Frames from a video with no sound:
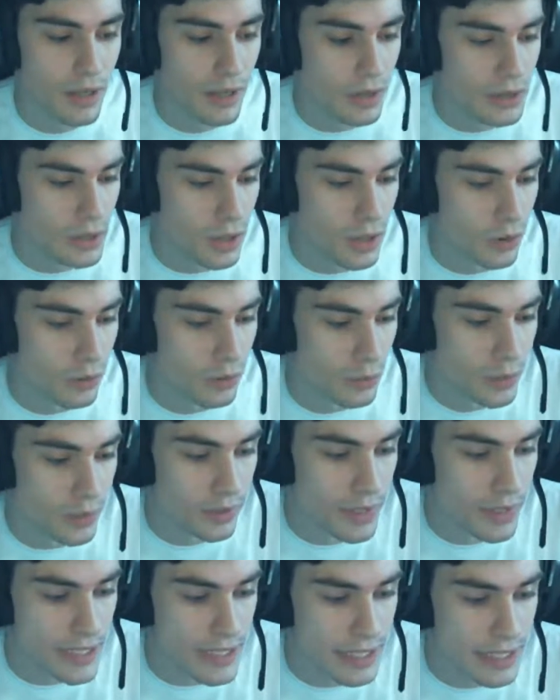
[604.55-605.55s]
So
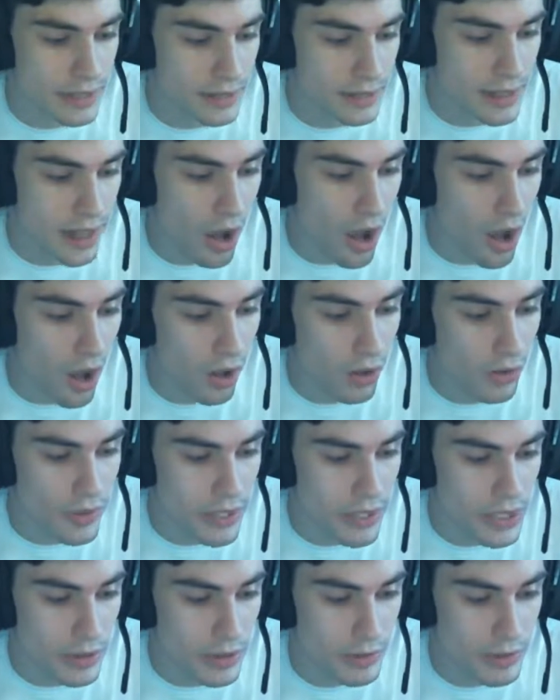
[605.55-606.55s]
realistically, all they
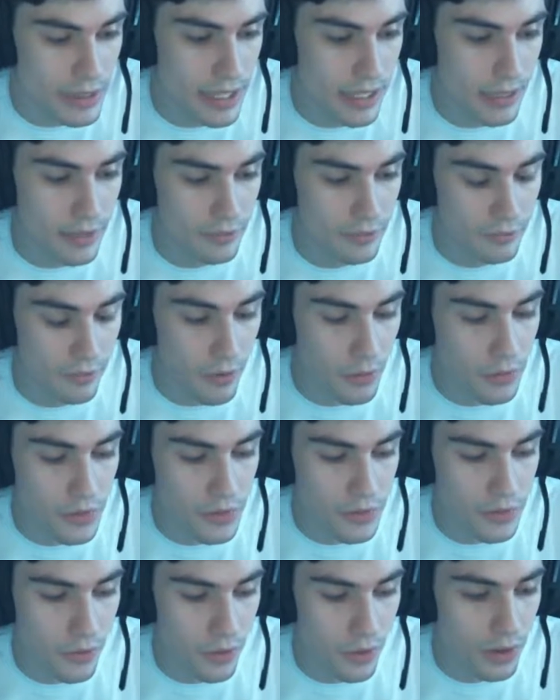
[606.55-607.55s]
should be selling phones
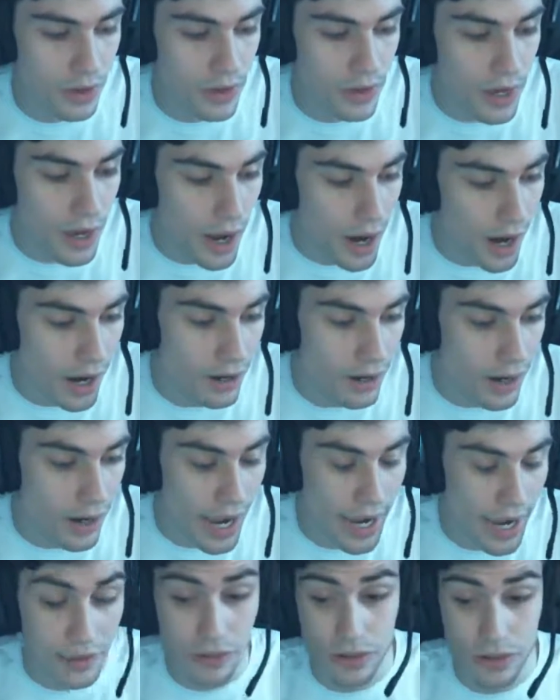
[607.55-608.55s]
for are
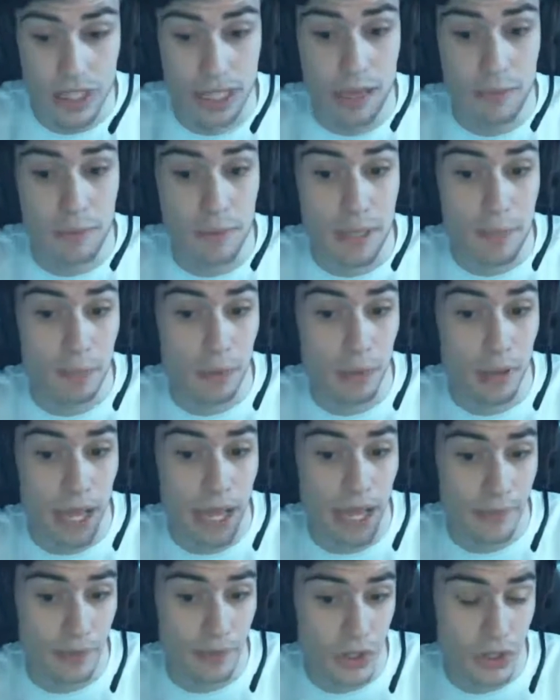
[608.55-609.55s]
either to get people
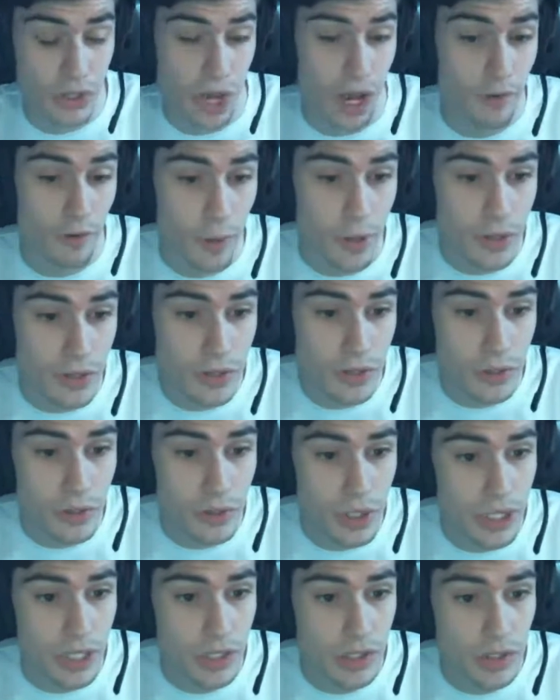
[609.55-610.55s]
on their software
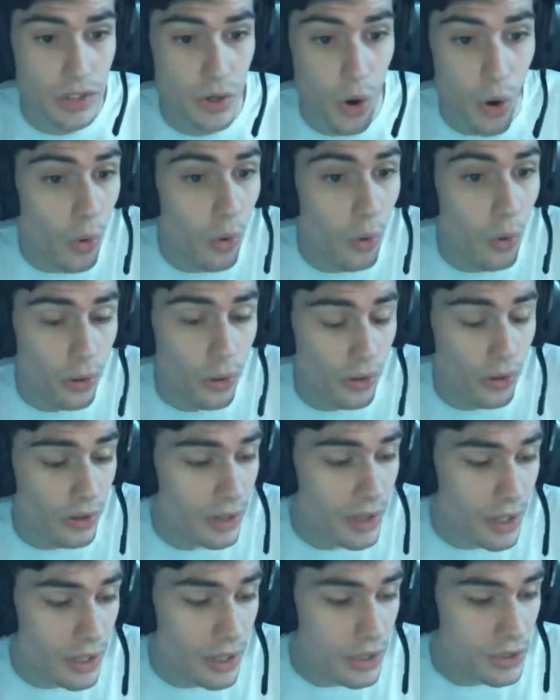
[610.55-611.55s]
solutions or
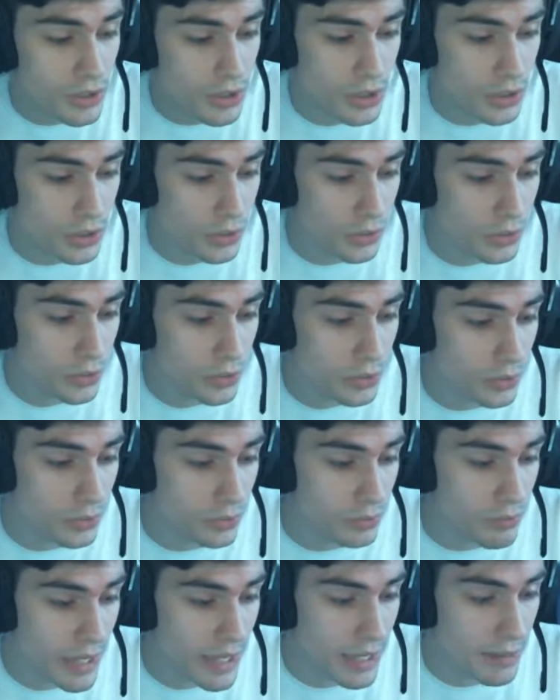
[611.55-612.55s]
to
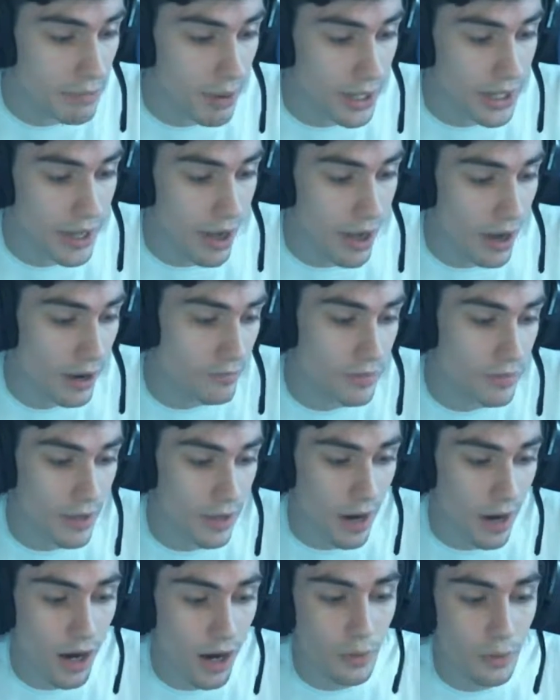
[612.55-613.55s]
make money off the
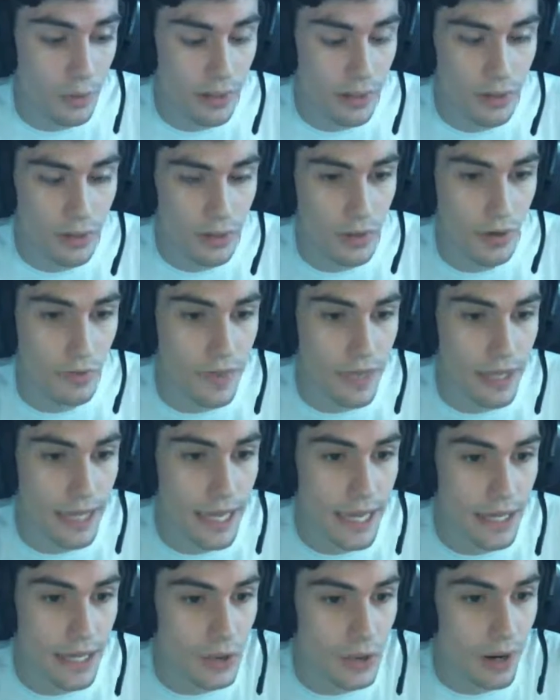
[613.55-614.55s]
hardware. So if they
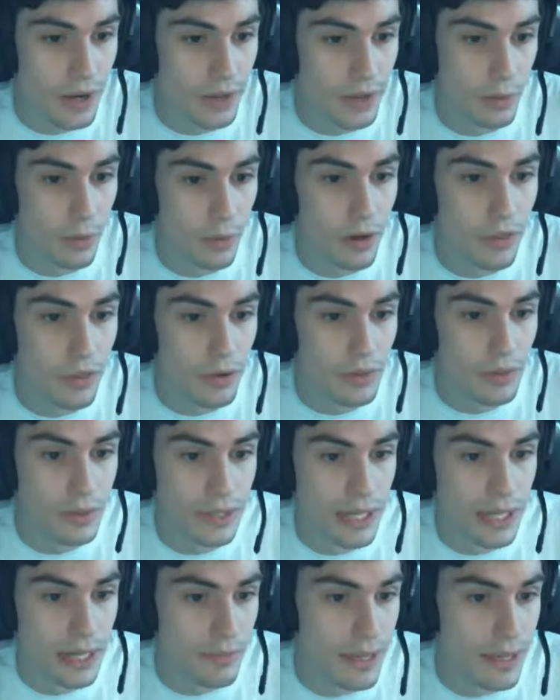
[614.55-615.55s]
can't do either one of those,
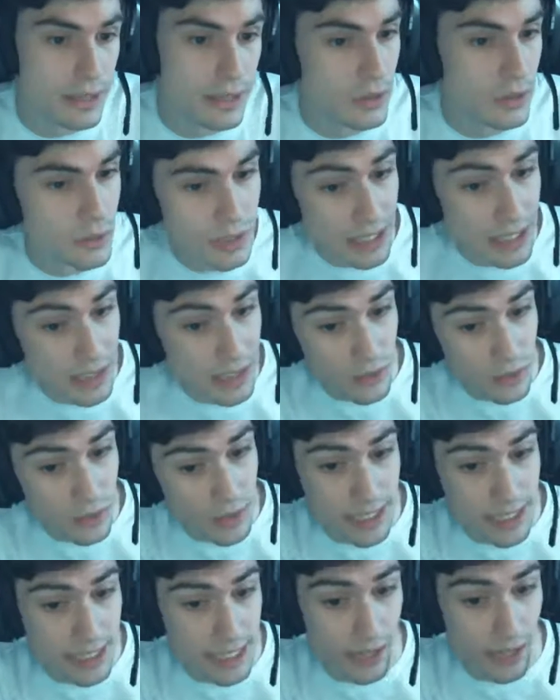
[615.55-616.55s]
then it makes no sense to really
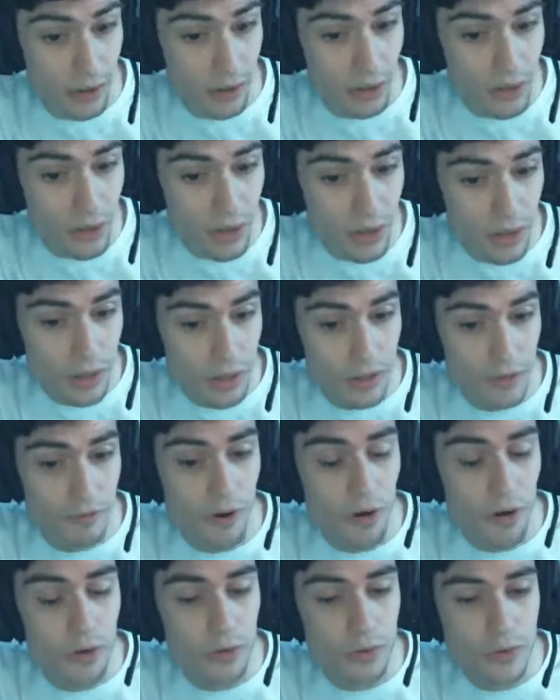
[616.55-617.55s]
sell the
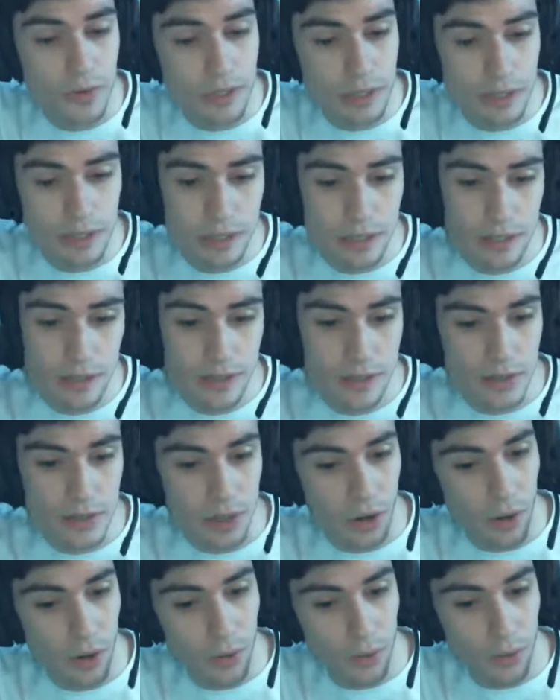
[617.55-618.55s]
phones.
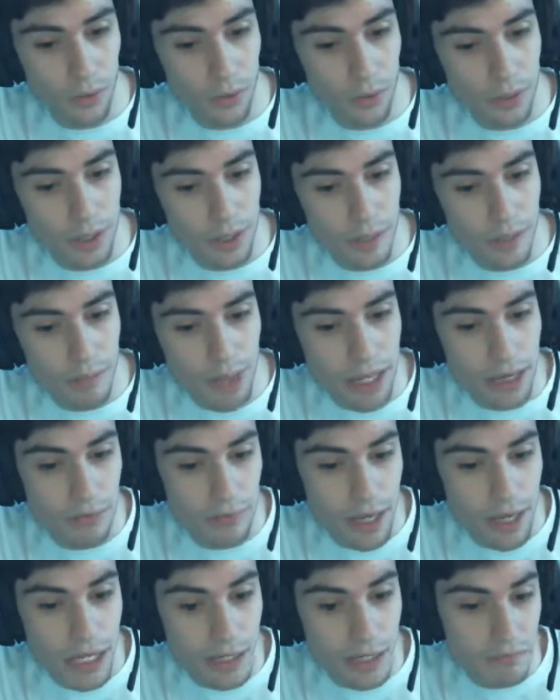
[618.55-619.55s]
So
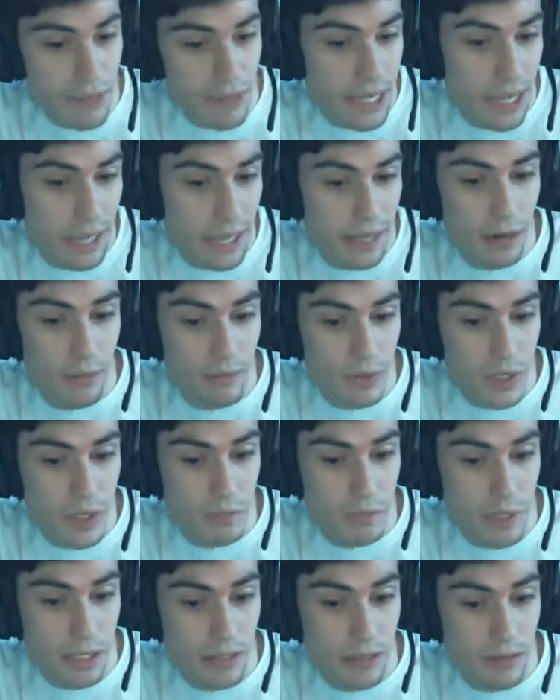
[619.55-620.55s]
mid-range may end up just
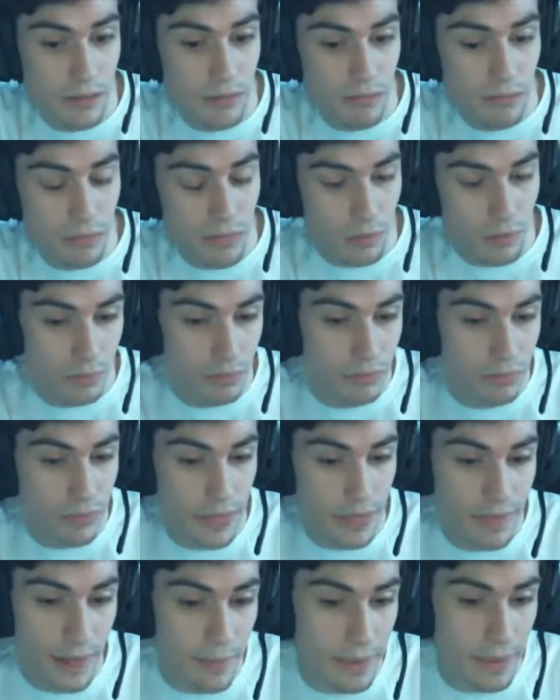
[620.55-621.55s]
being the
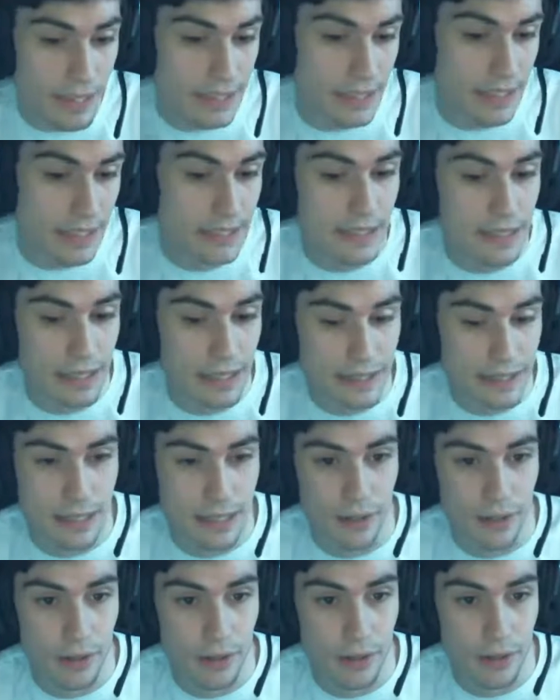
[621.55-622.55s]
thing that makes sense in that
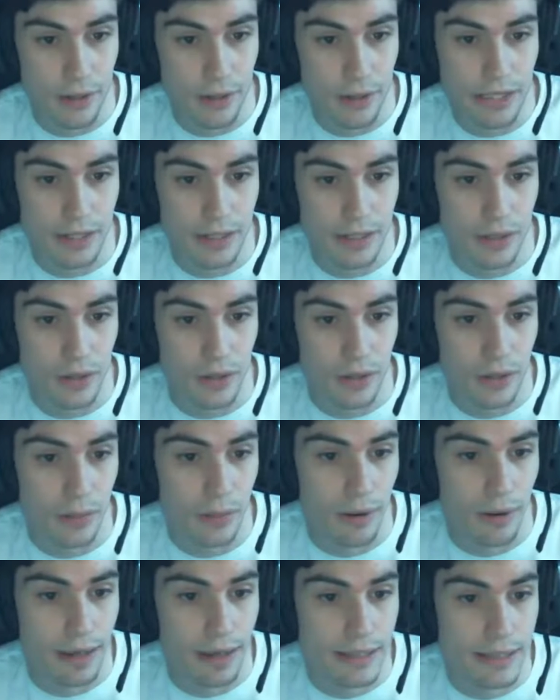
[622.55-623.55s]
scenario, selling it
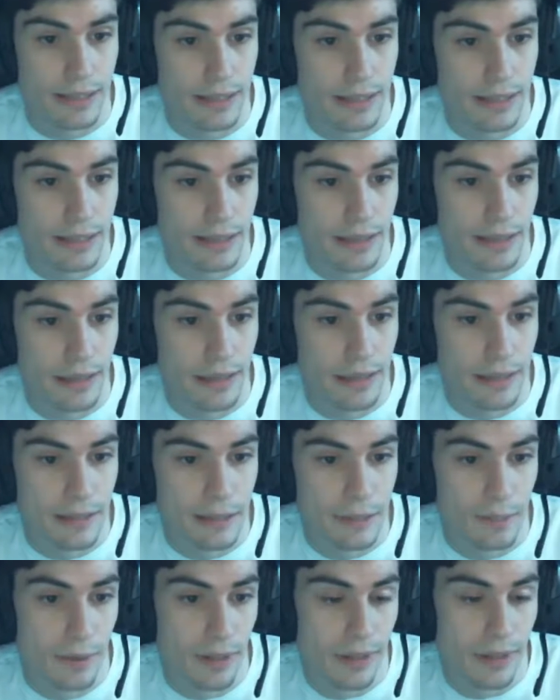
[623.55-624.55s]
to enterprises and
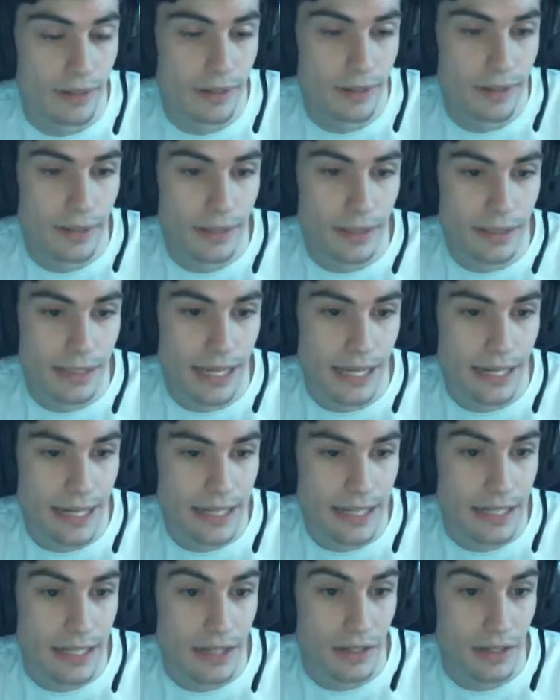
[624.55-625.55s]
things, but it's not
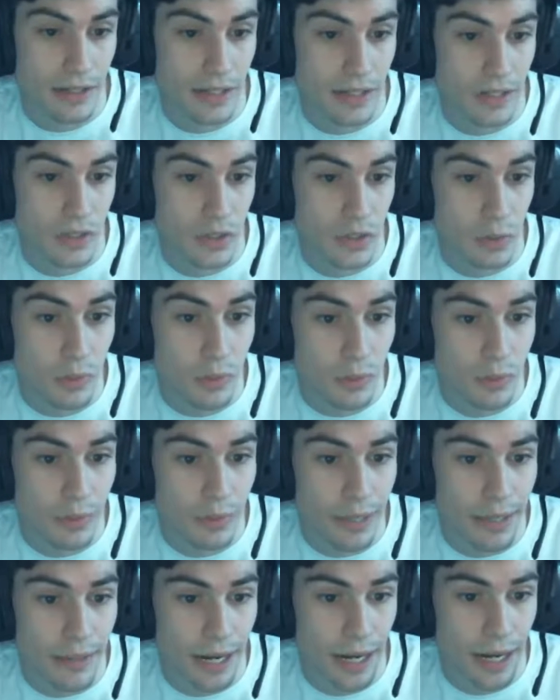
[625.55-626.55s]
necessarily the consumer
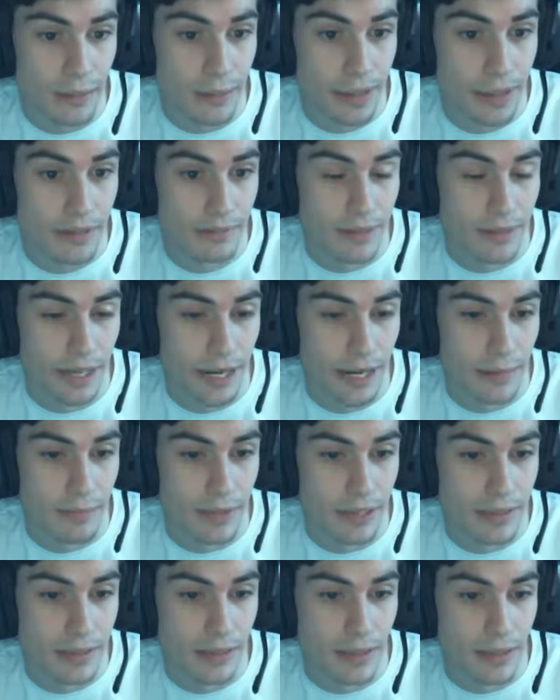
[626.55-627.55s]
play that I'd
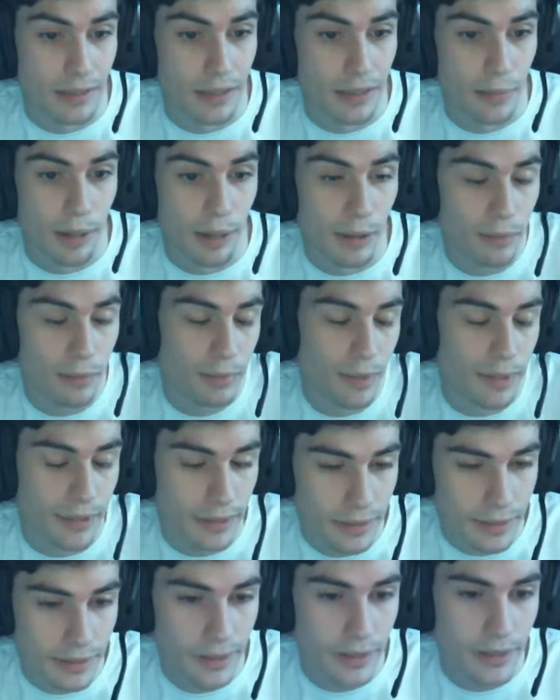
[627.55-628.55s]
be excited about.
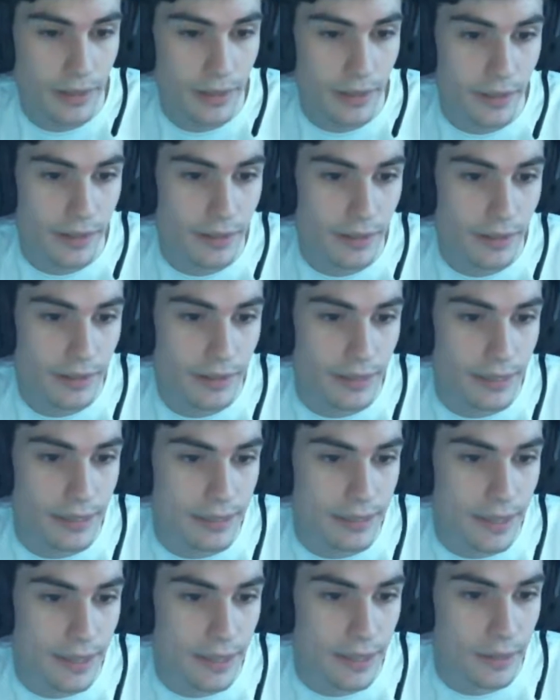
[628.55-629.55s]
But I
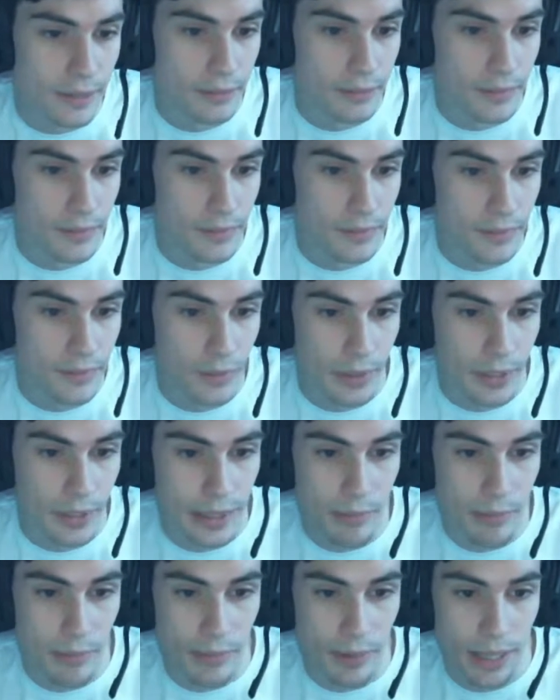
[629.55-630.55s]
don't know. Do you want to
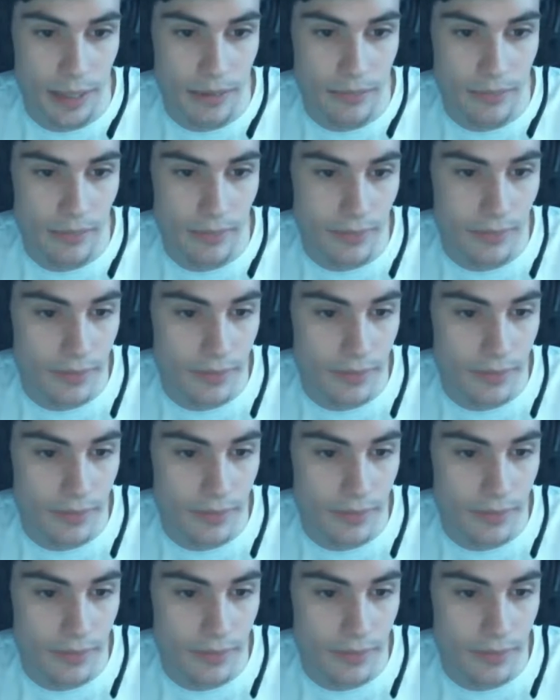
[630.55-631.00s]
keep them alive?